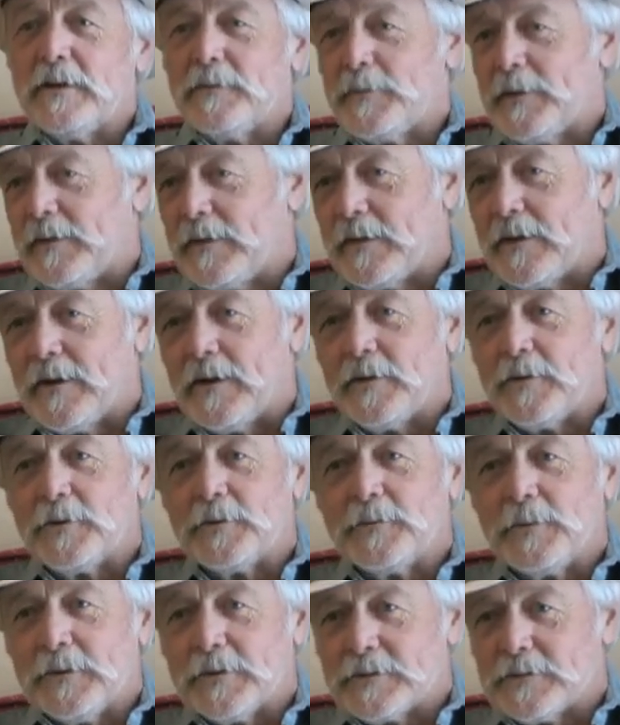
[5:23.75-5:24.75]
I mean, the
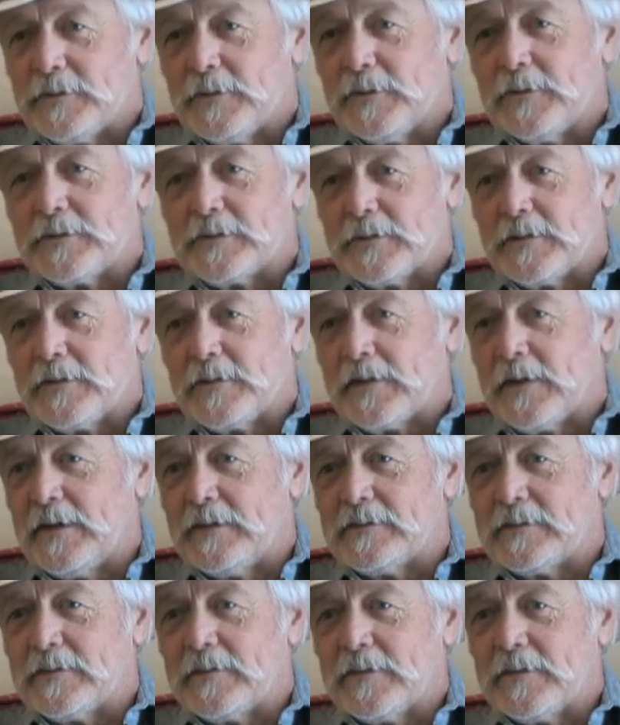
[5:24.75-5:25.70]
audiobooks and all these other kinds of